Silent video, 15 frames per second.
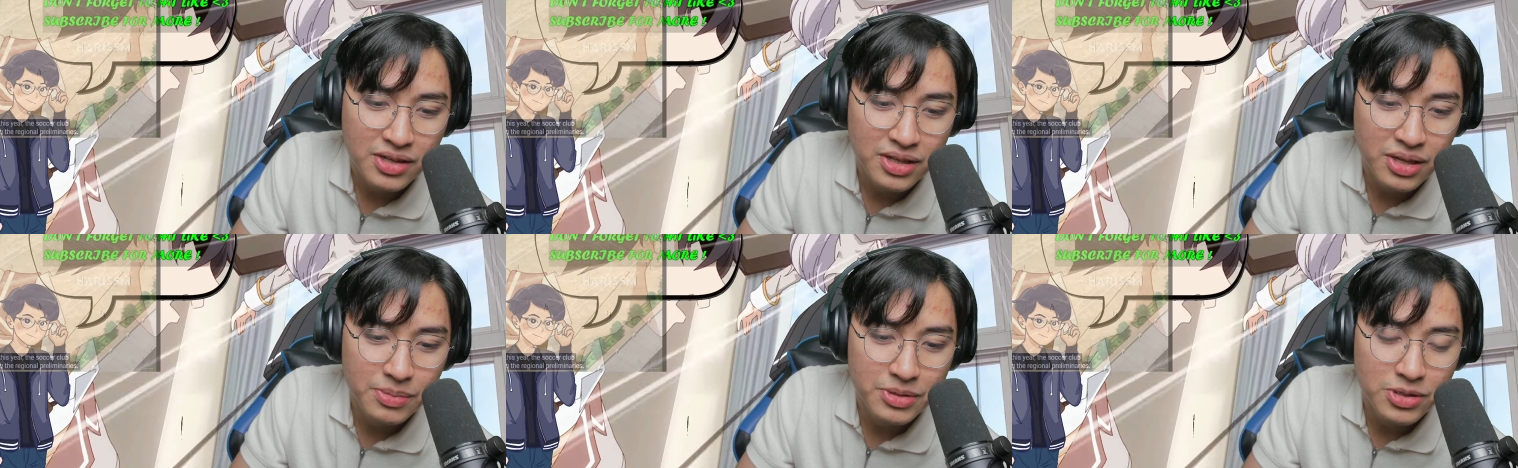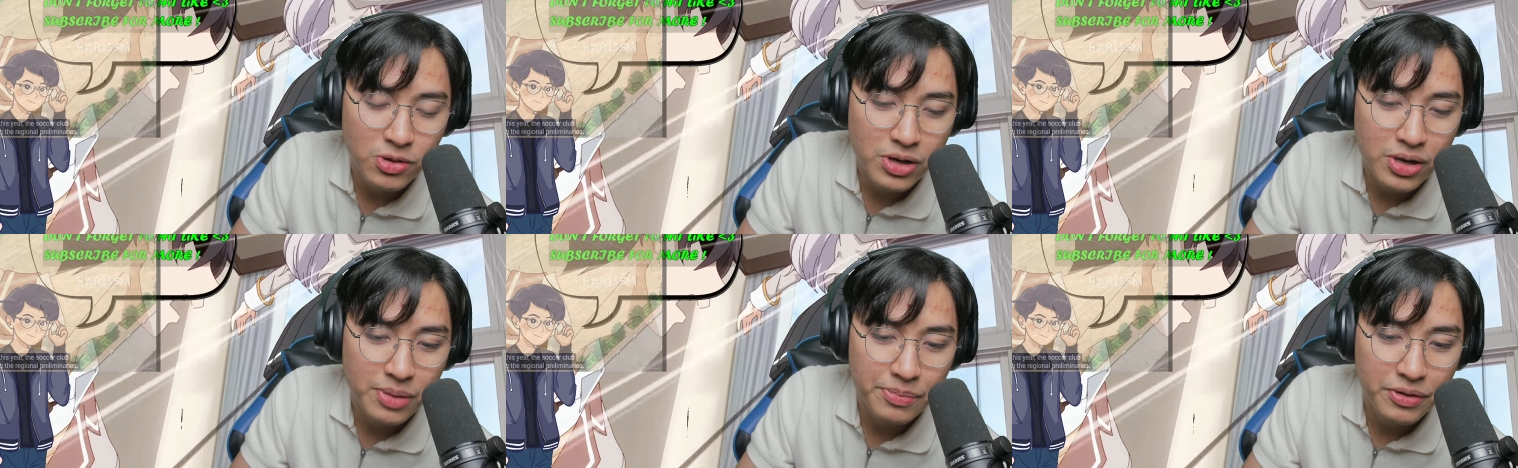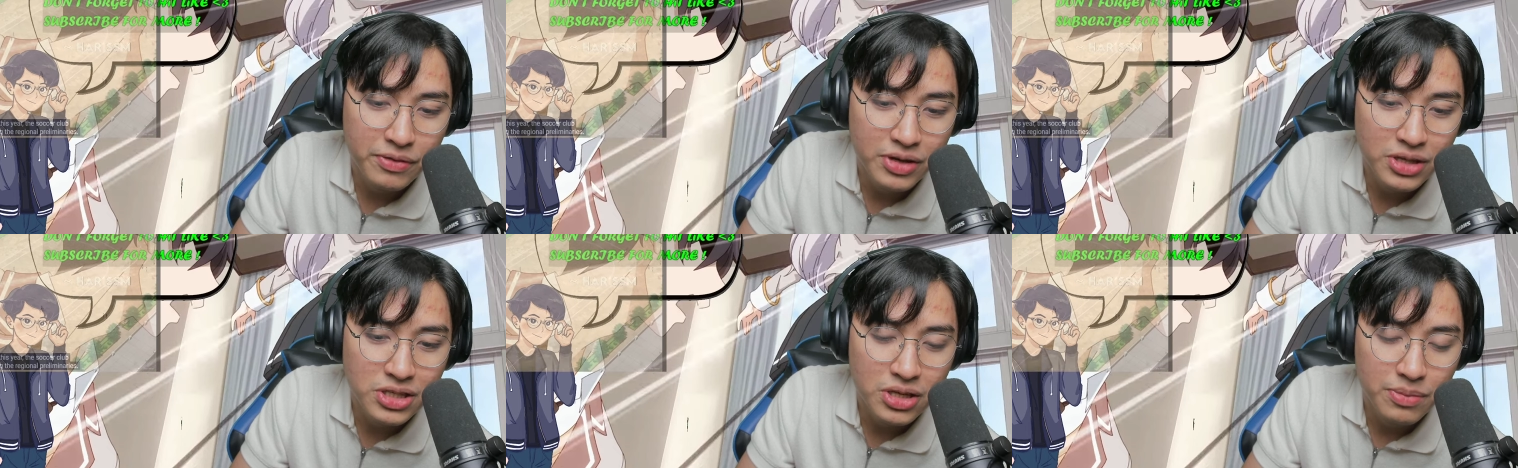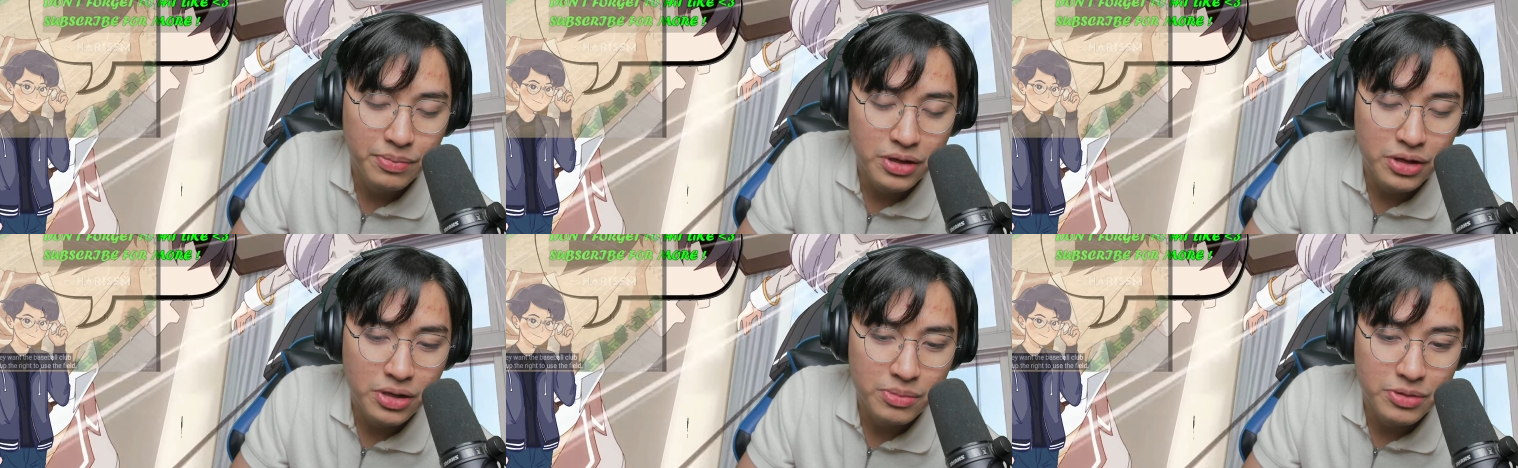Speaker 1: club is joining the Parisian
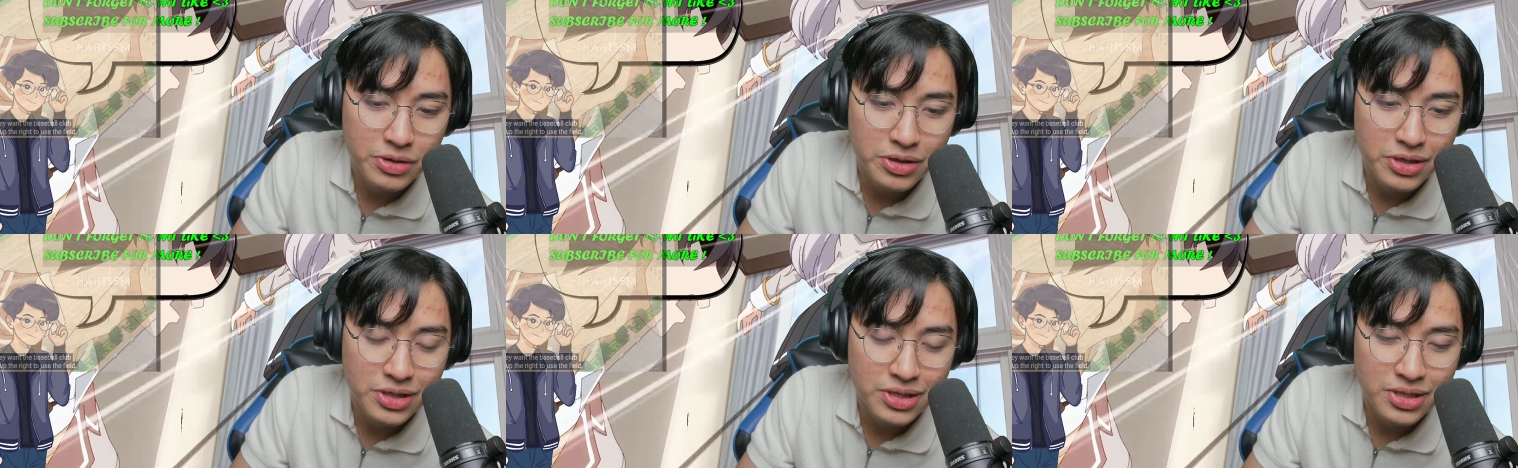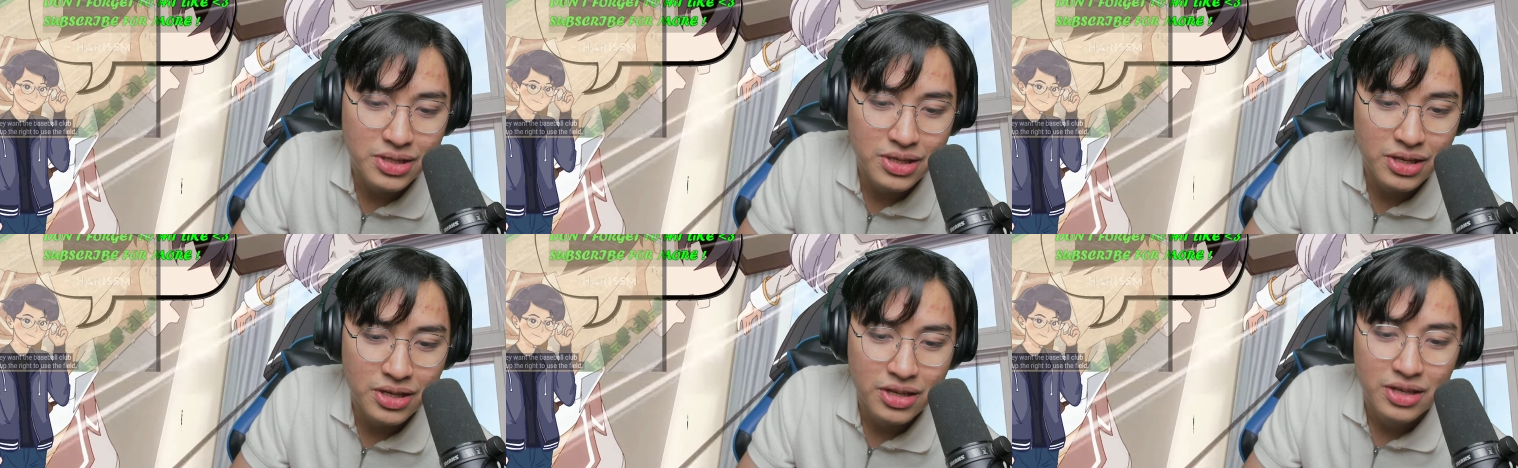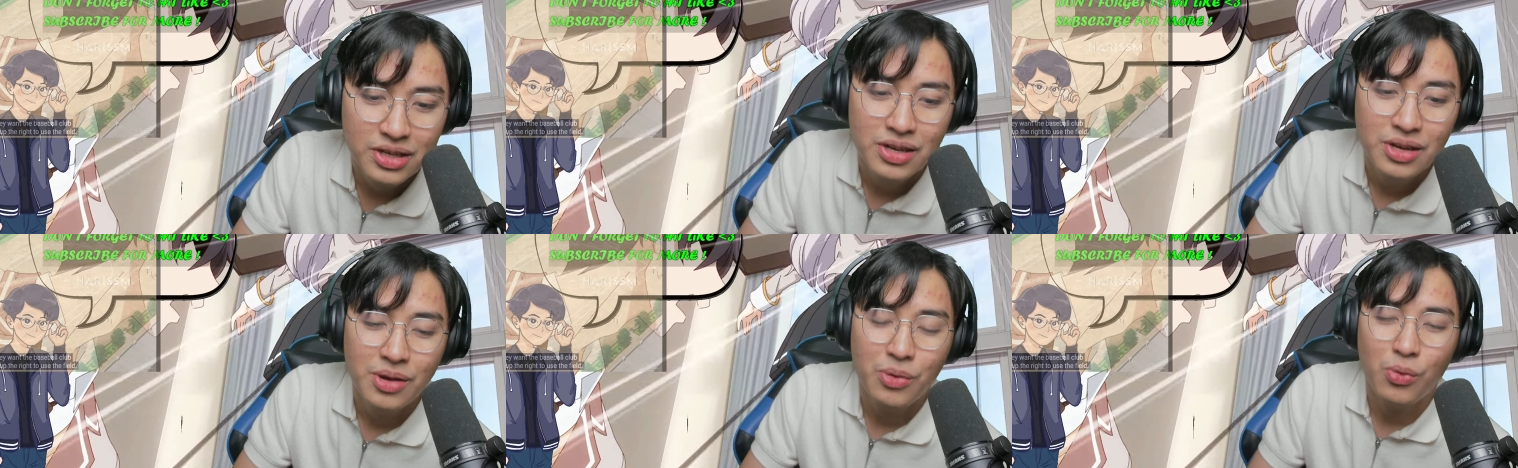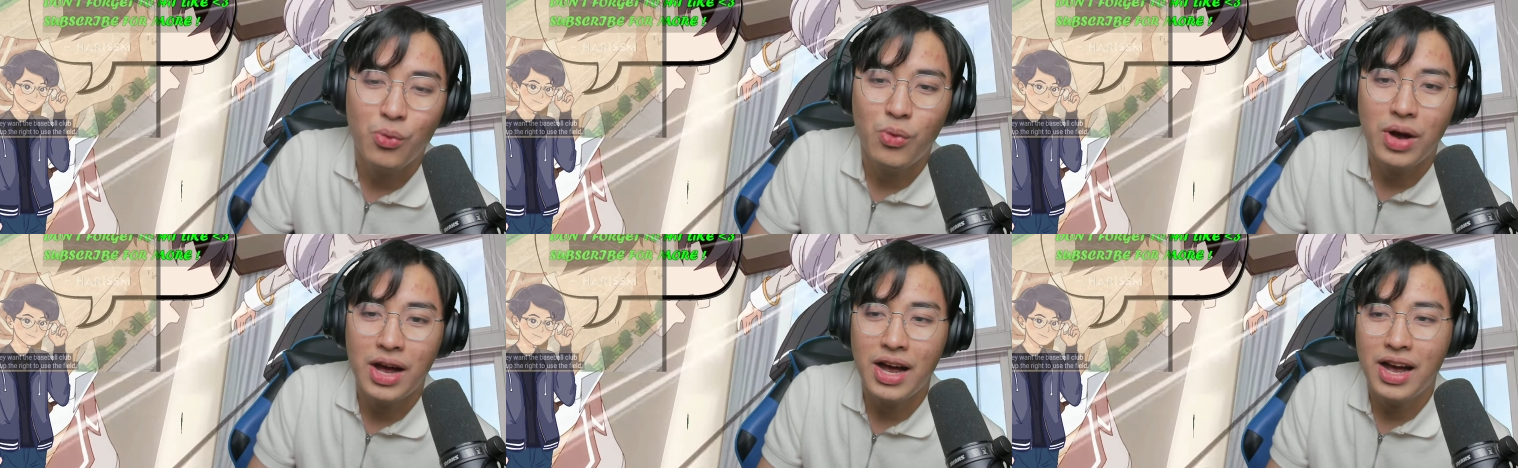preliminaries.
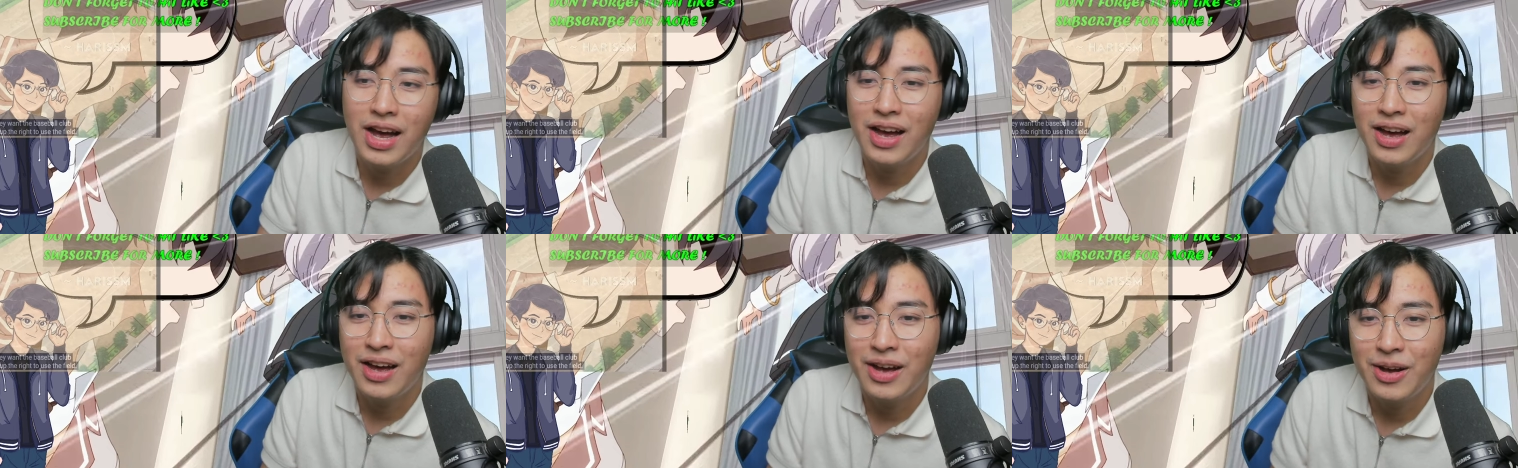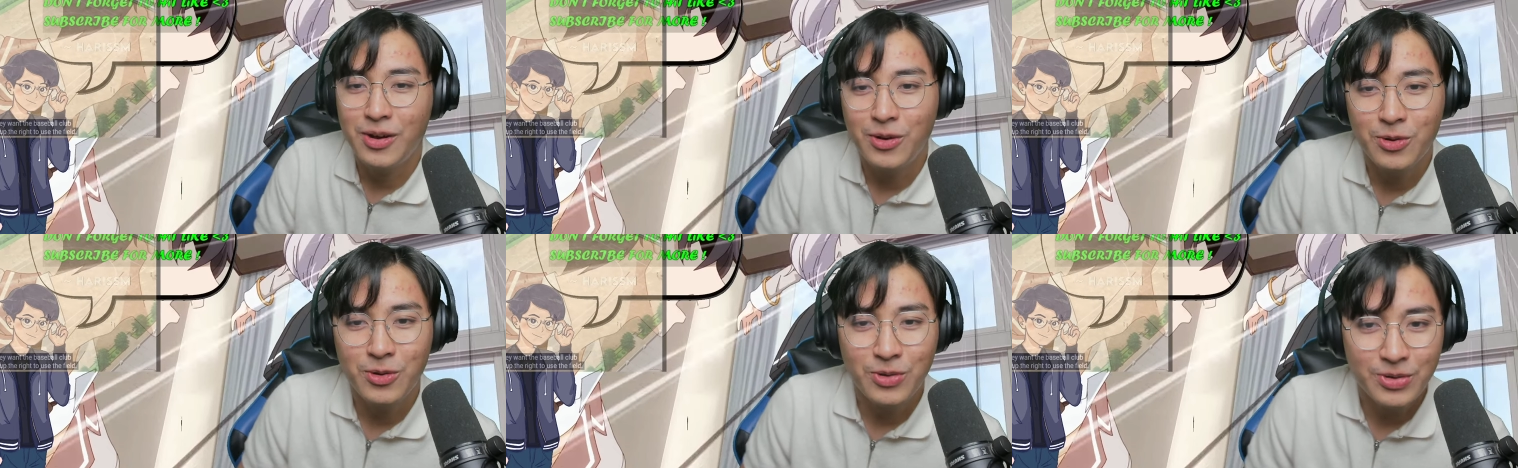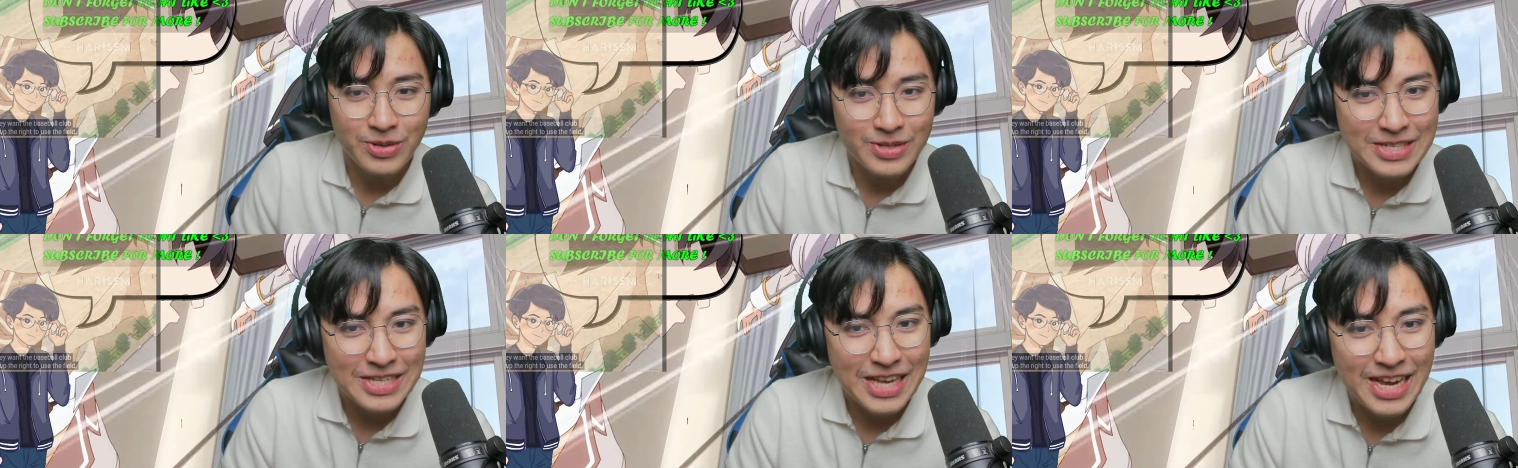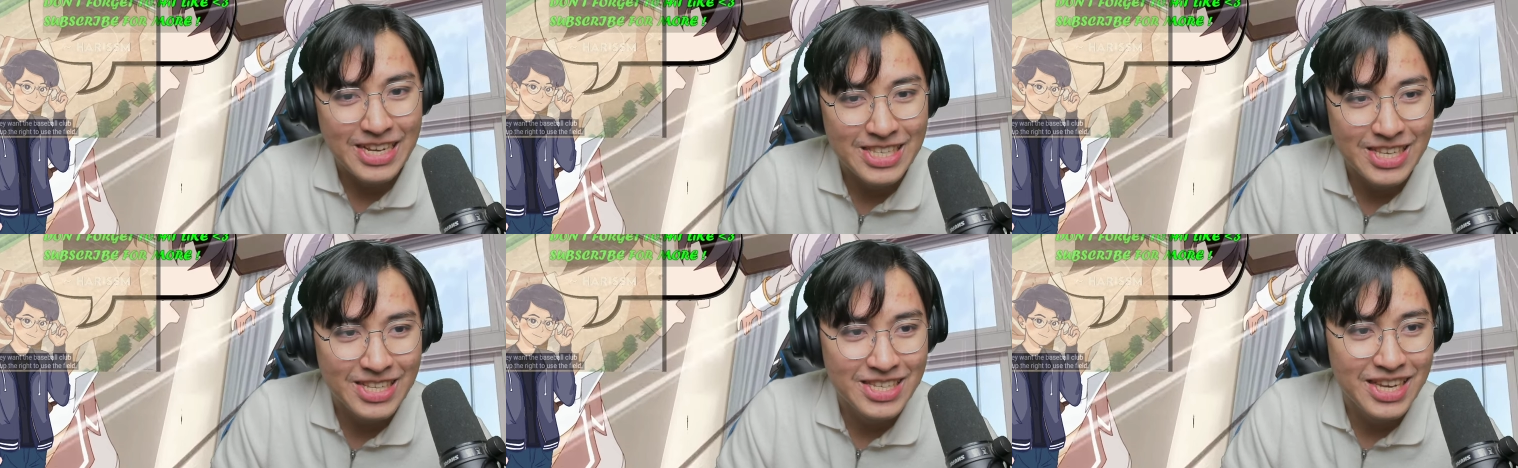Wow. That
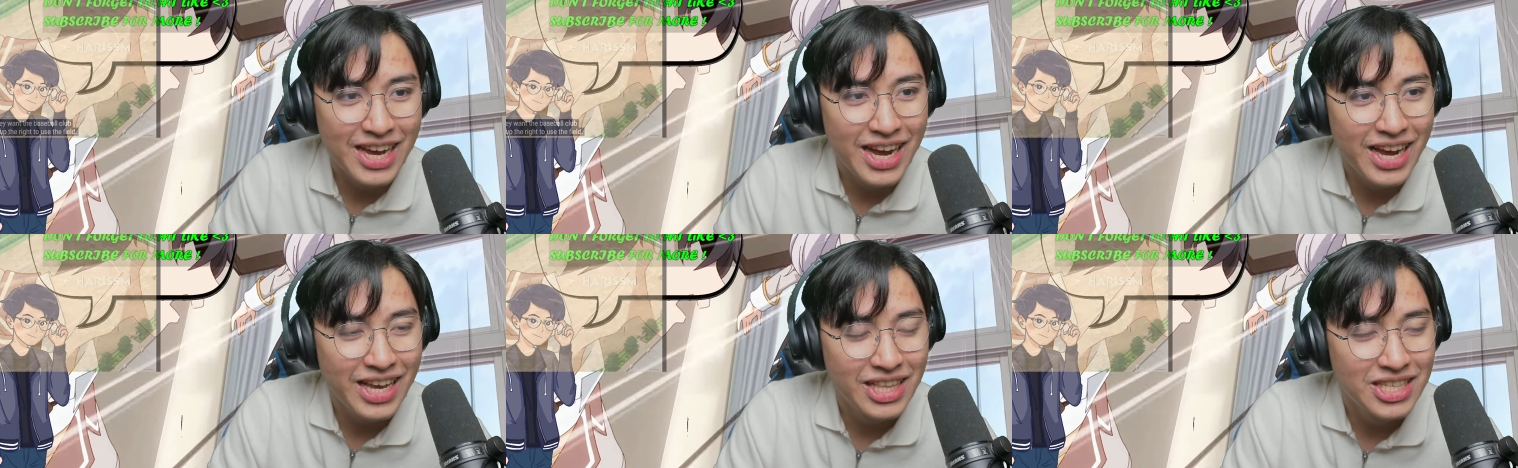is a tight